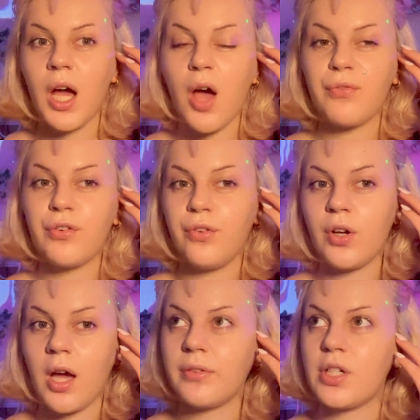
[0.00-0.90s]
for full
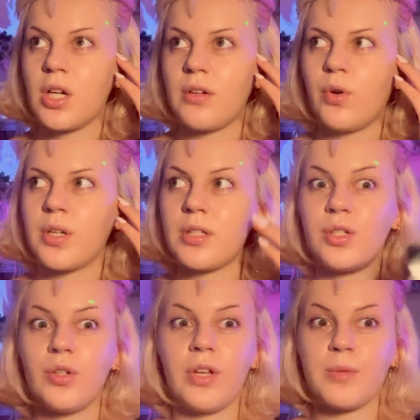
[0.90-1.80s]
coverage, and of course the
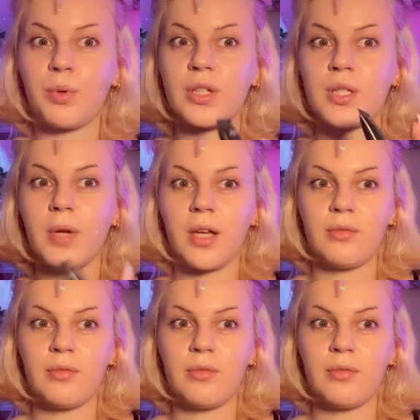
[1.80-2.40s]
Too Faced Burn This Way.